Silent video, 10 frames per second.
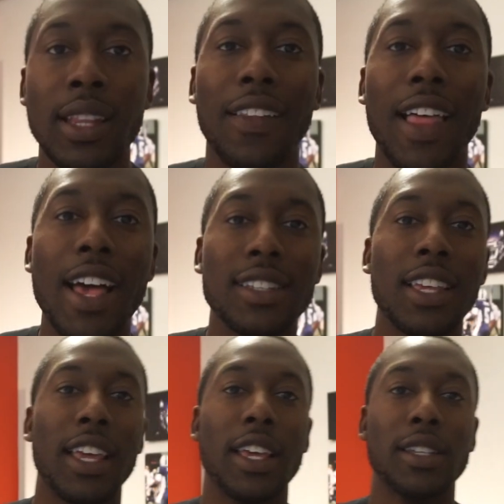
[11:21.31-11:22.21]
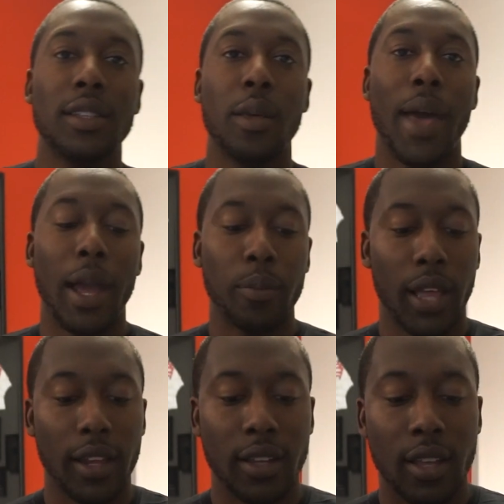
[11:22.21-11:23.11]
Now, last thing is the back
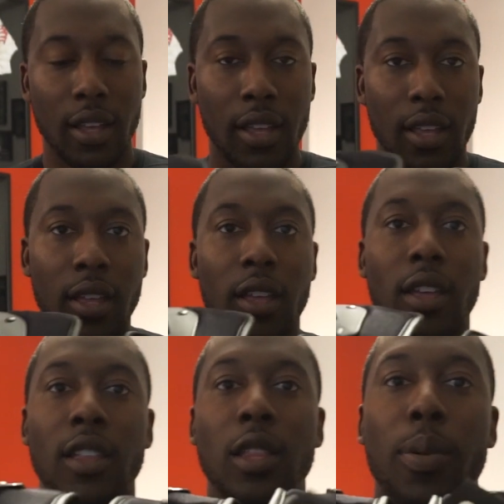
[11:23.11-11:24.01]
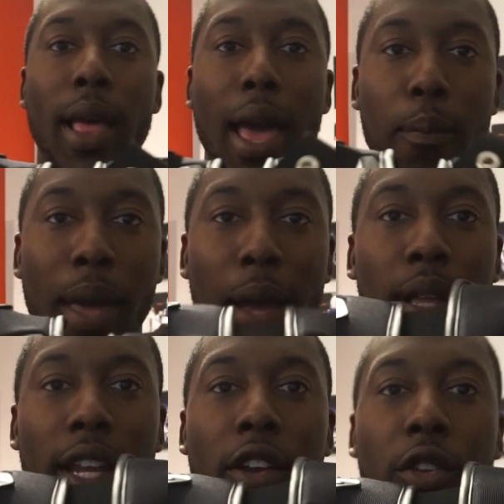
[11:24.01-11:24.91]
plate. The back
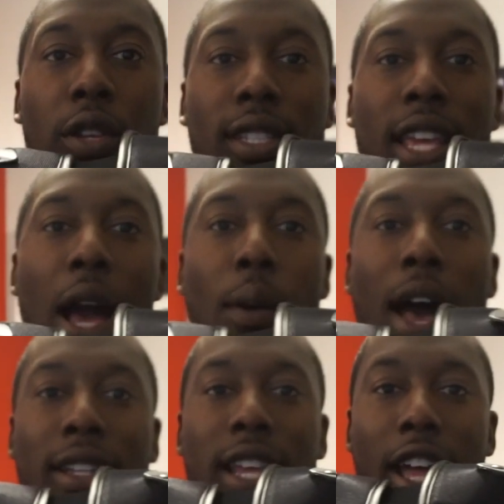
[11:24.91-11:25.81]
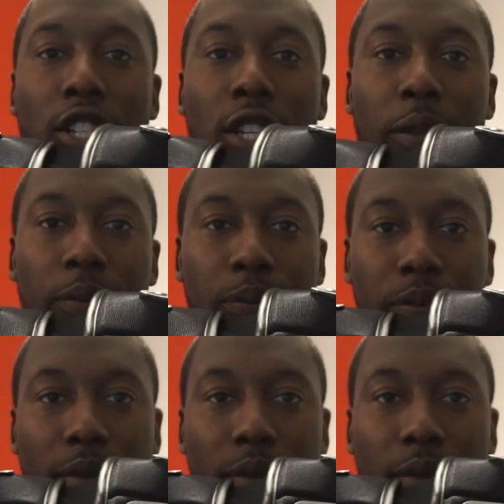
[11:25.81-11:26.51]
plate here, you can see how I attached it.